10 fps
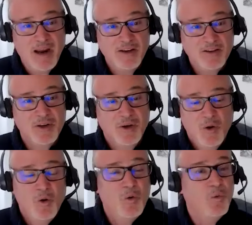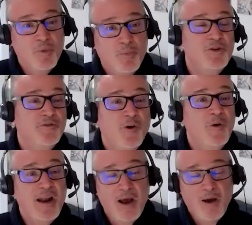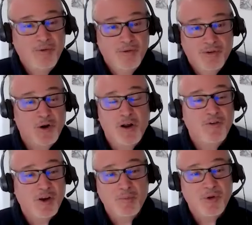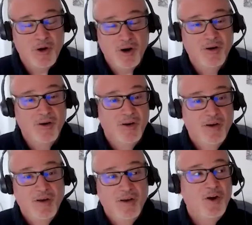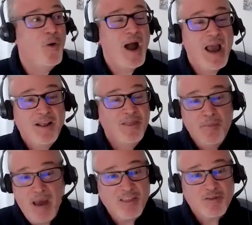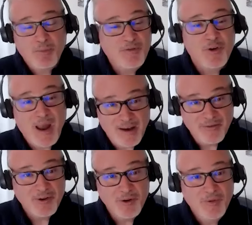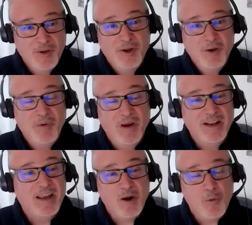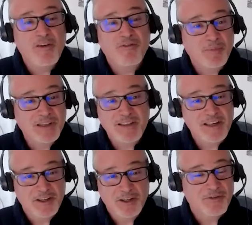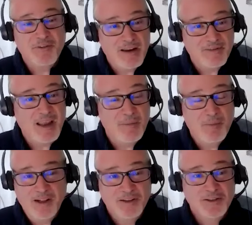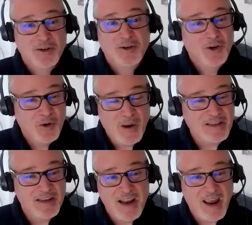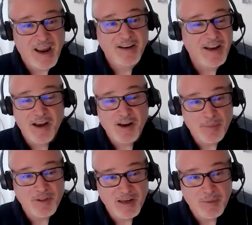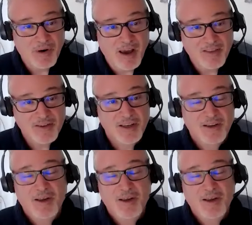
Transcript: breaks, where you put your phone down, turn off your computer, go hide in the bathroom if you have to, but get away from decisions for 5 or 10 minutes twice a day, take a couple of deep breaths.